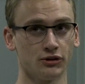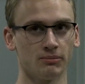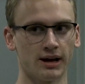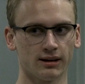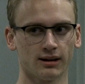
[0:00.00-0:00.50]

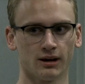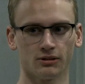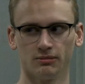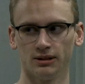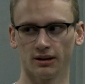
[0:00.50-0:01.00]
bank account
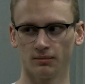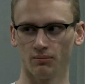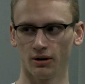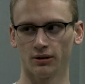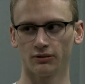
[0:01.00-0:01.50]
could be like
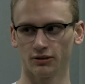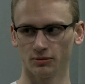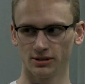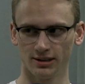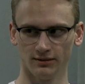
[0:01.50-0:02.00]
barred from
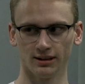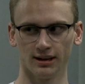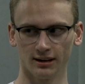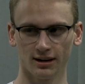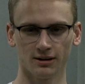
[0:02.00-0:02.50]
receiving
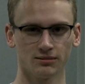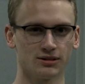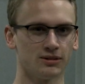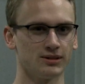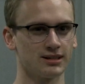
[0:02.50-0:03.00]
income.
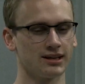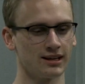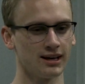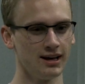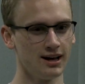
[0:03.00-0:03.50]
So it's
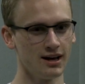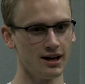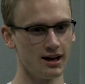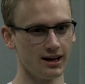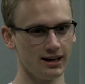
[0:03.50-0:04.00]
like
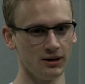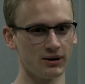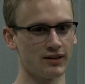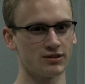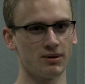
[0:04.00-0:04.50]
he would
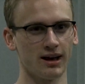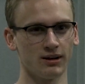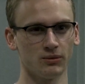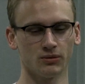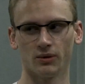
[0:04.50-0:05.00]
have to pay
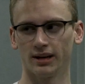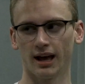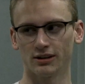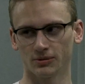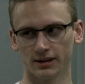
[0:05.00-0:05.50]
it with what he
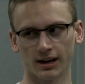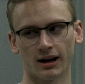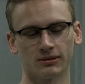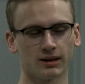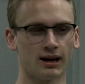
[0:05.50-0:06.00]
has right
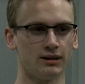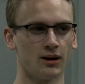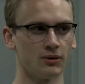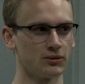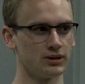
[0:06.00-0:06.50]
now, and no
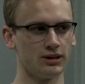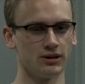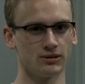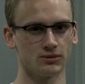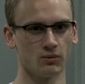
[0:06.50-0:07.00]
one really
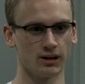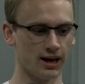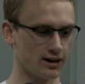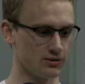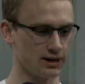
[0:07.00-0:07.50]
knows what he
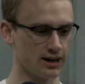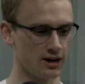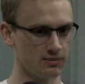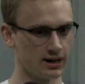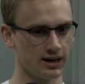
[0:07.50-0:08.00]
has right now.
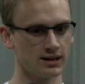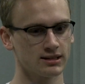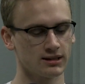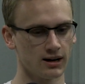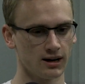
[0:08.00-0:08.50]
But I
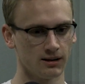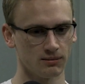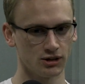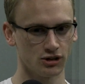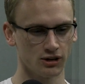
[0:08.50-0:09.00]
guess
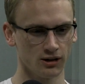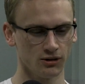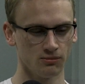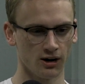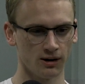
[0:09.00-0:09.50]

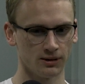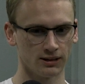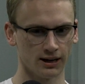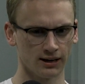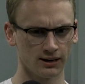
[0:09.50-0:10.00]
Michelle Obama,
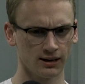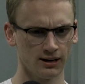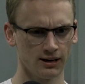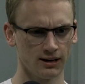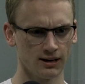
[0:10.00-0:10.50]
like,
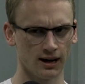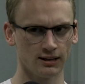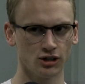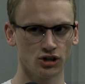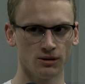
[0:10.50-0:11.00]
I
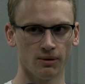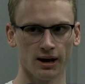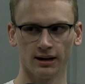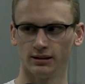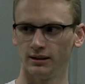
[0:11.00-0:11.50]
think she
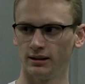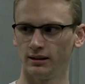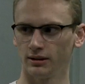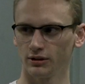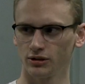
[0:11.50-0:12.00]
paid
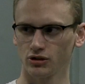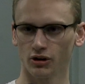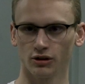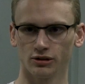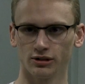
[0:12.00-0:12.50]
the
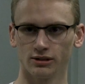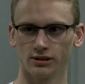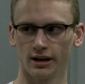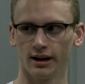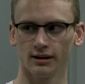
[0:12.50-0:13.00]
charges
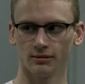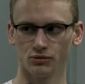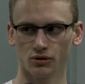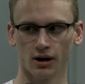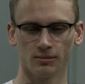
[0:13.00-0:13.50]
that had him
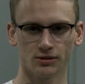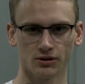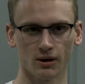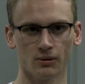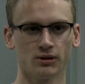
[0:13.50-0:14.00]
dropped. So
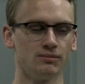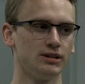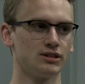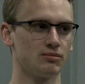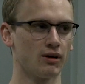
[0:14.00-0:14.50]
I wouldn't be
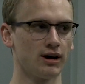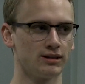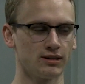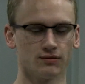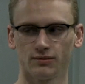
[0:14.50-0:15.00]

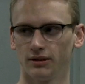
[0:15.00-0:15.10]
surprised if,